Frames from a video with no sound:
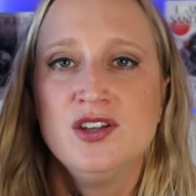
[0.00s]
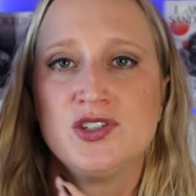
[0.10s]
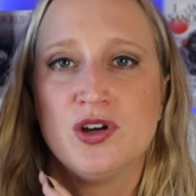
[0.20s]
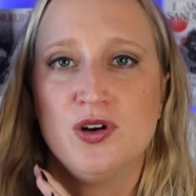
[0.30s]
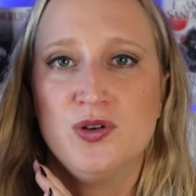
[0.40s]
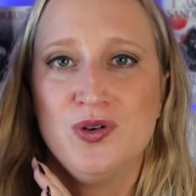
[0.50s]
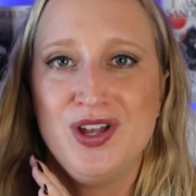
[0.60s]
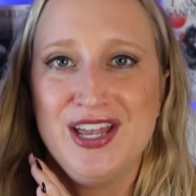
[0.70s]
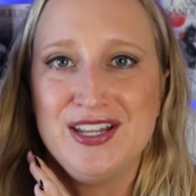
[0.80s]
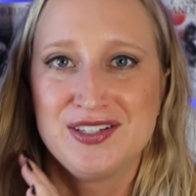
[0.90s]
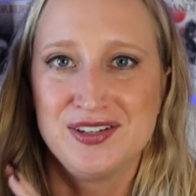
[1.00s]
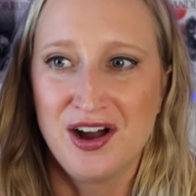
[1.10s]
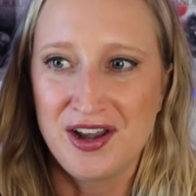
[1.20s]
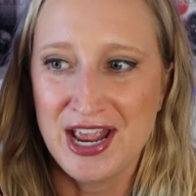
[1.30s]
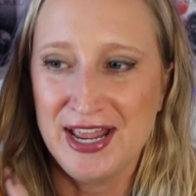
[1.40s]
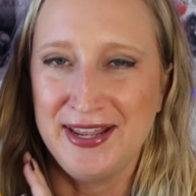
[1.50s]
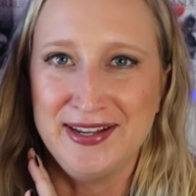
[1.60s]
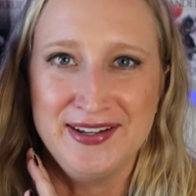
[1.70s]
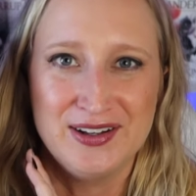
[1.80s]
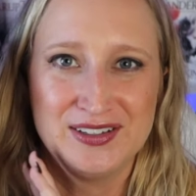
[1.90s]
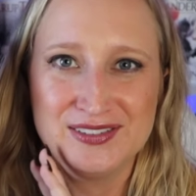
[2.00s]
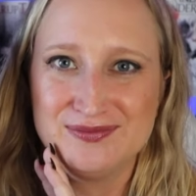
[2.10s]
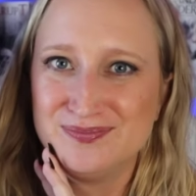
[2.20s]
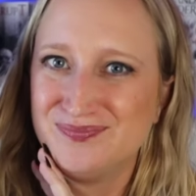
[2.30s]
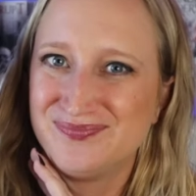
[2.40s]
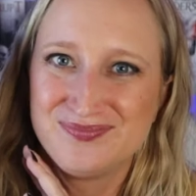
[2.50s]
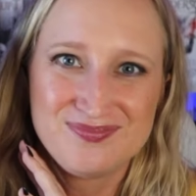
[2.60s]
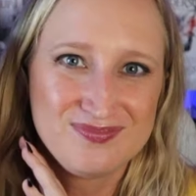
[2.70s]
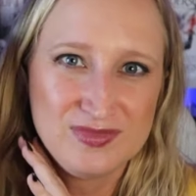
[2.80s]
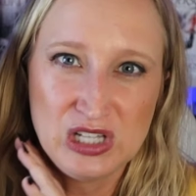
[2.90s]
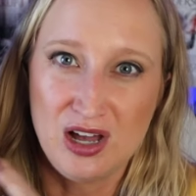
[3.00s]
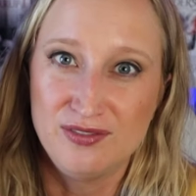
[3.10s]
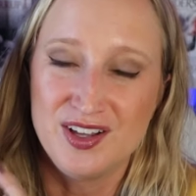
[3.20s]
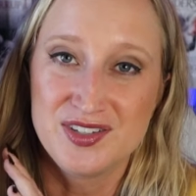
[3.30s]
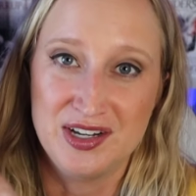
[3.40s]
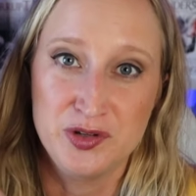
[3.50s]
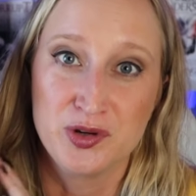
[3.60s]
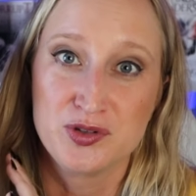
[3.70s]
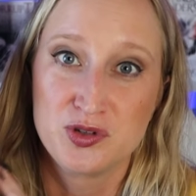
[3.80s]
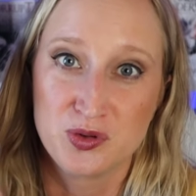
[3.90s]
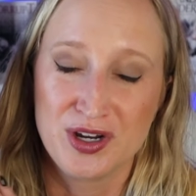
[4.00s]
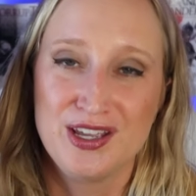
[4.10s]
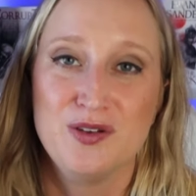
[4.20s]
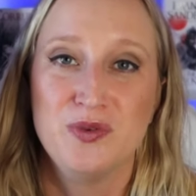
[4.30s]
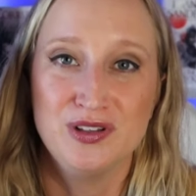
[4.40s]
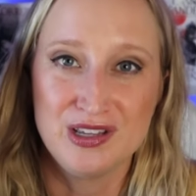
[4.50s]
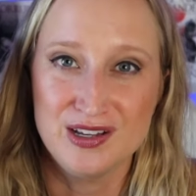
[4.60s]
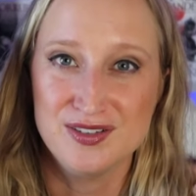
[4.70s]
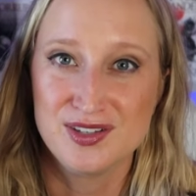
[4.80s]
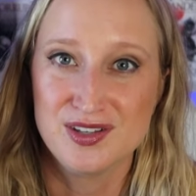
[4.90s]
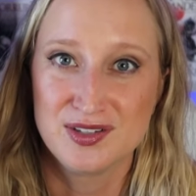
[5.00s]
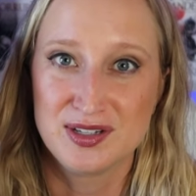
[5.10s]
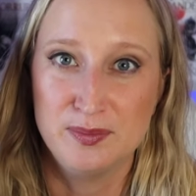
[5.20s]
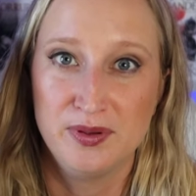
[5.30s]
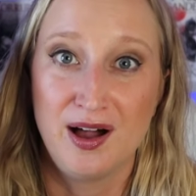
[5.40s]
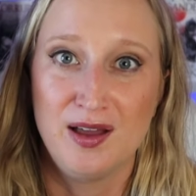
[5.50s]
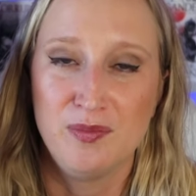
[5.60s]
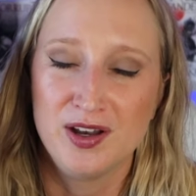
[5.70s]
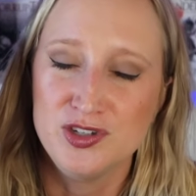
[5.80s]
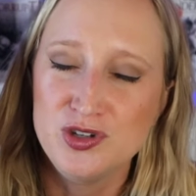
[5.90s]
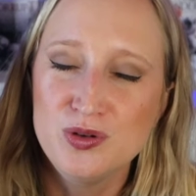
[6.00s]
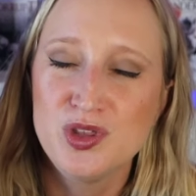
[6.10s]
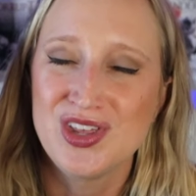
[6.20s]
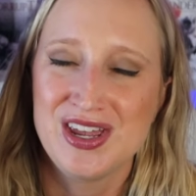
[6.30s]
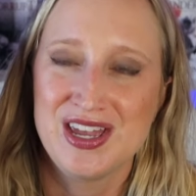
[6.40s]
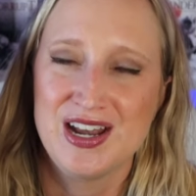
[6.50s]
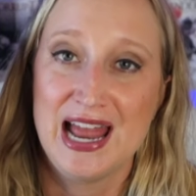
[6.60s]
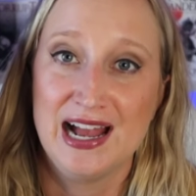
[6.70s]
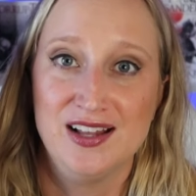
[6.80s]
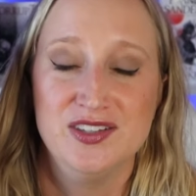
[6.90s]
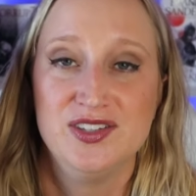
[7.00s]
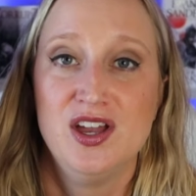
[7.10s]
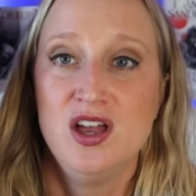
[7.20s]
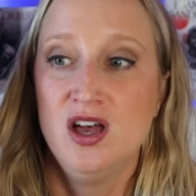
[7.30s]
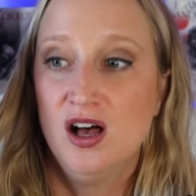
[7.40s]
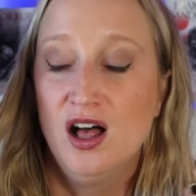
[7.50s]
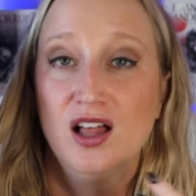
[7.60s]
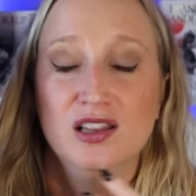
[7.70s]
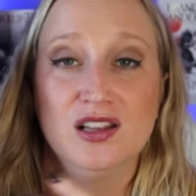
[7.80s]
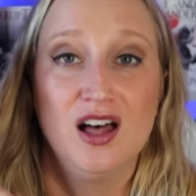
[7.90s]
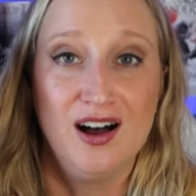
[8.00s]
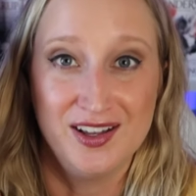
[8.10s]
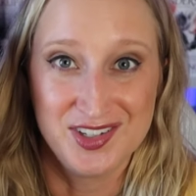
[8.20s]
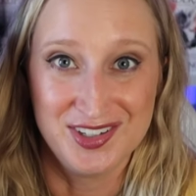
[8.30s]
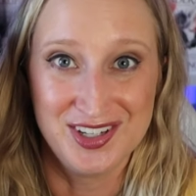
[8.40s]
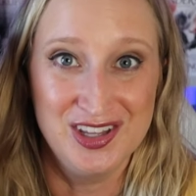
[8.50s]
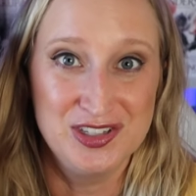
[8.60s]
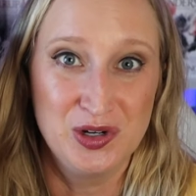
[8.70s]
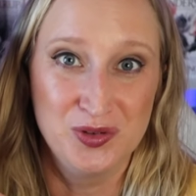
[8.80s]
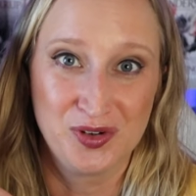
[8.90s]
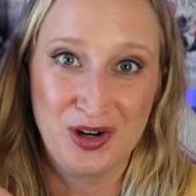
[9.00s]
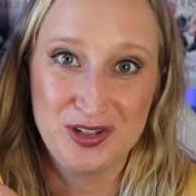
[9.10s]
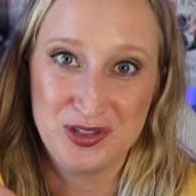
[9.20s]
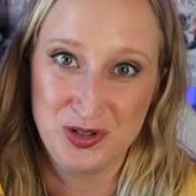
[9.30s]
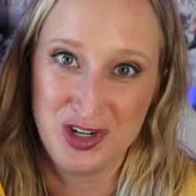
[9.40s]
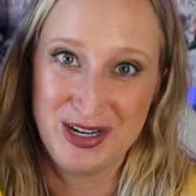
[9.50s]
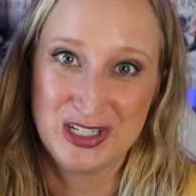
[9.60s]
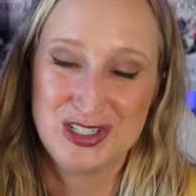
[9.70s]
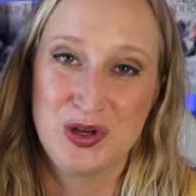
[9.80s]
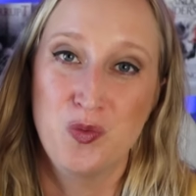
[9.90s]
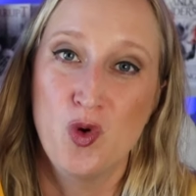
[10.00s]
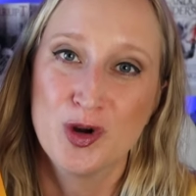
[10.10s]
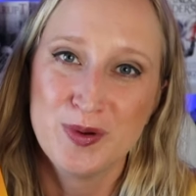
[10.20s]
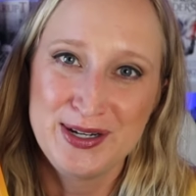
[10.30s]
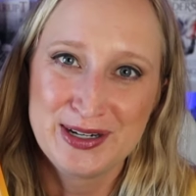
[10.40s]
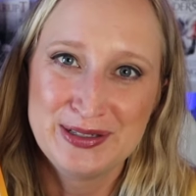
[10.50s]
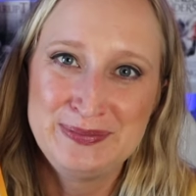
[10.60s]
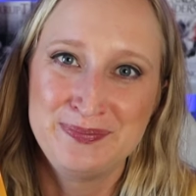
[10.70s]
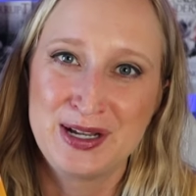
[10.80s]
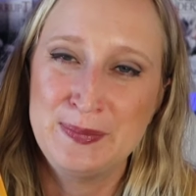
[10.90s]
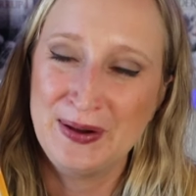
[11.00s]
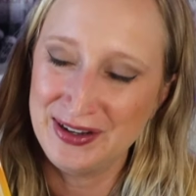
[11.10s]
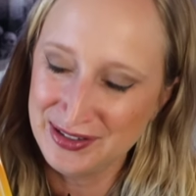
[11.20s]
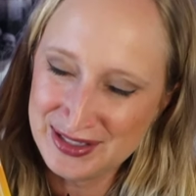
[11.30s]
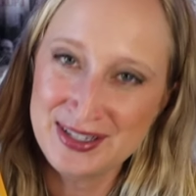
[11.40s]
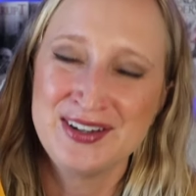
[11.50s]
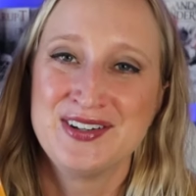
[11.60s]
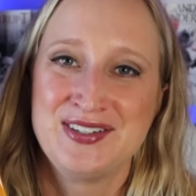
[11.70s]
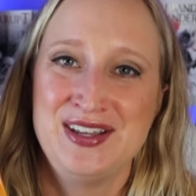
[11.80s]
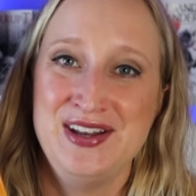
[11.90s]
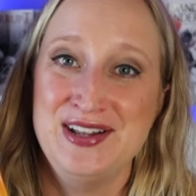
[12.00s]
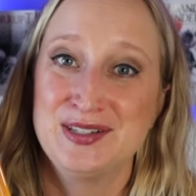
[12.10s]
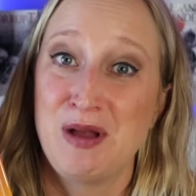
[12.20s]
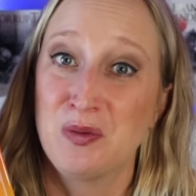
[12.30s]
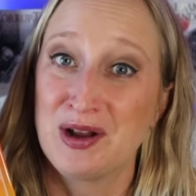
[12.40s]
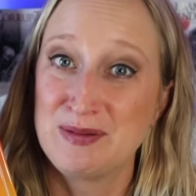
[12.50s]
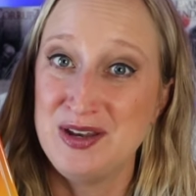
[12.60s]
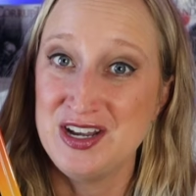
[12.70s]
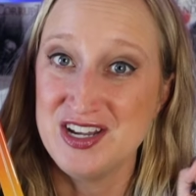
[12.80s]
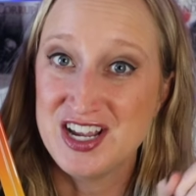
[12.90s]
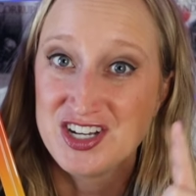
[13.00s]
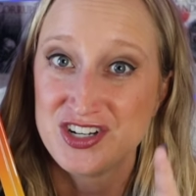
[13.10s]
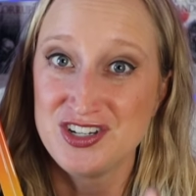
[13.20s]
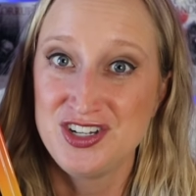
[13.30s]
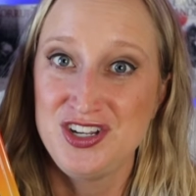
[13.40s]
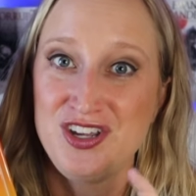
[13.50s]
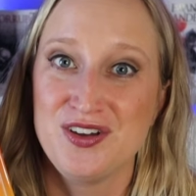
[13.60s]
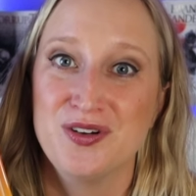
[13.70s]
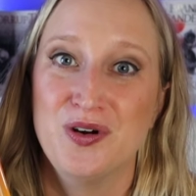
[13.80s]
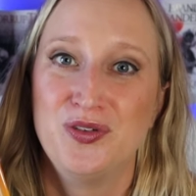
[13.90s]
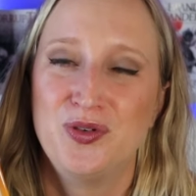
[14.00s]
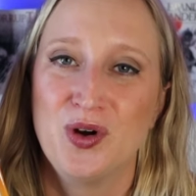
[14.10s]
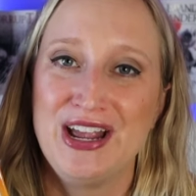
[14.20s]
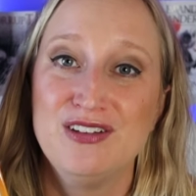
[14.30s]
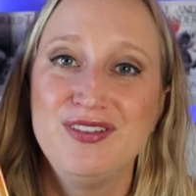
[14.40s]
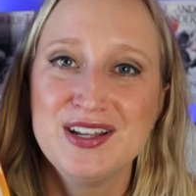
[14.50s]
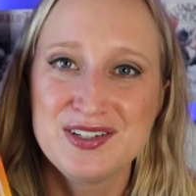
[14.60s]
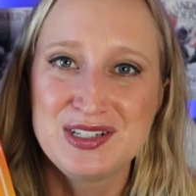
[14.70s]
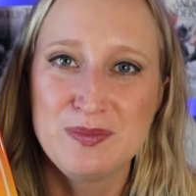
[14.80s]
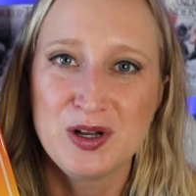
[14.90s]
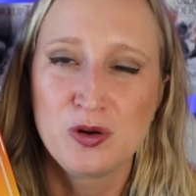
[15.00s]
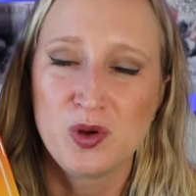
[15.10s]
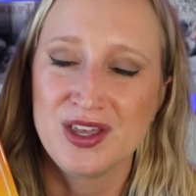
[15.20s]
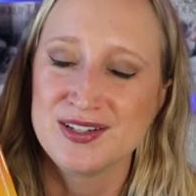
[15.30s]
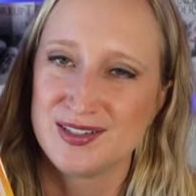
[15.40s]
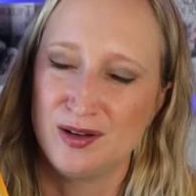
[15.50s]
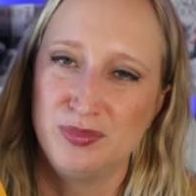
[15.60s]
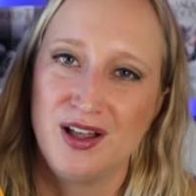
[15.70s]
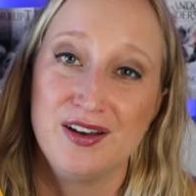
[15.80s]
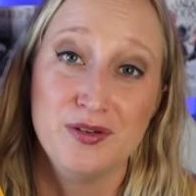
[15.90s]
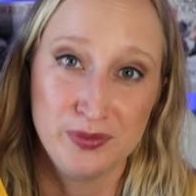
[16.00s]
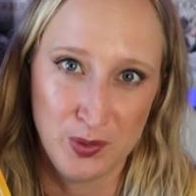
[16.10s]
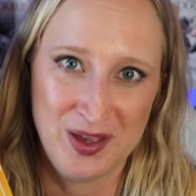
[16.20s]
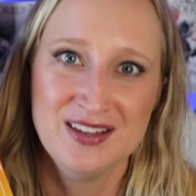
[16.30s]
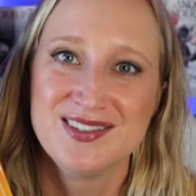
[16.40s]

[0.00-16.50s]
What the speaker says: So it's not a love-centered story. It really is the subplot, but I do think it adds a lot to this overall story. So Warbreaker by Brandon Sanderson is my recommendation to you for a fantasy book with a subplot of romance.